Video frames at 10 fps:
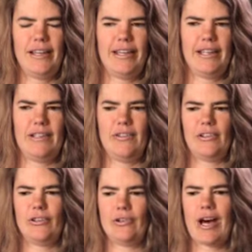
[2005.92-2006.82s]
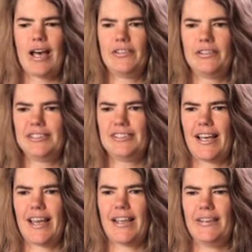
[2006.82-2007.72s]
And the neurologist
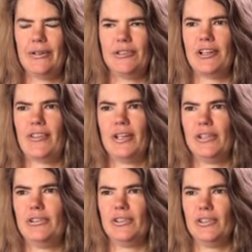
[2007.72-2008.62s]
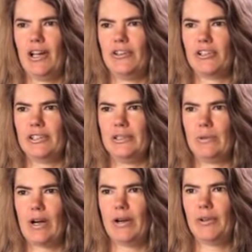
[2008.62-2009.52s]
said there was nothing neurologically
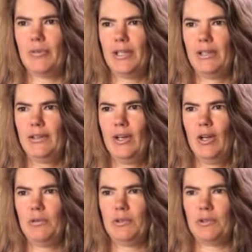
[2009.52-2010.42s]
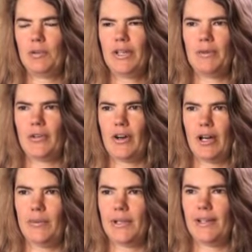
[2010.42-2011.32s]
wrong with me, which was pretty
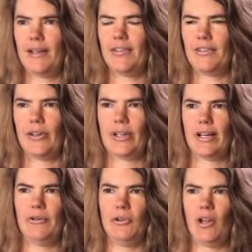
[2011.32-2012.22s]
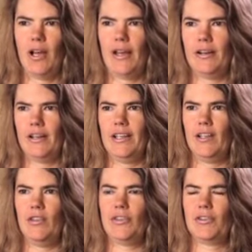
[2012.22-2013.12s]
bizarre because like I was lying on
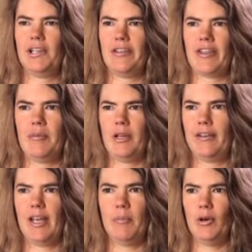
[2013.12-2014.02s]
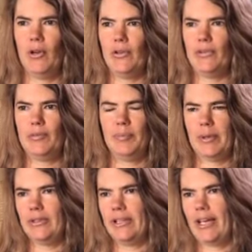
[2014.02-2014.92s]
his examining table,
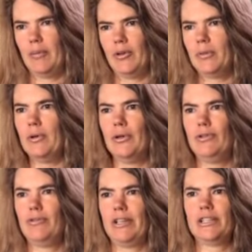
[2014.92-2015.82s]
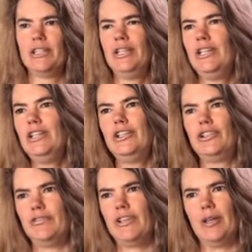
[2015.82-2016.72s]
barely able to move, like
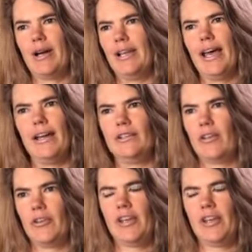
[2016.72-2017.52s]
shifting my legs on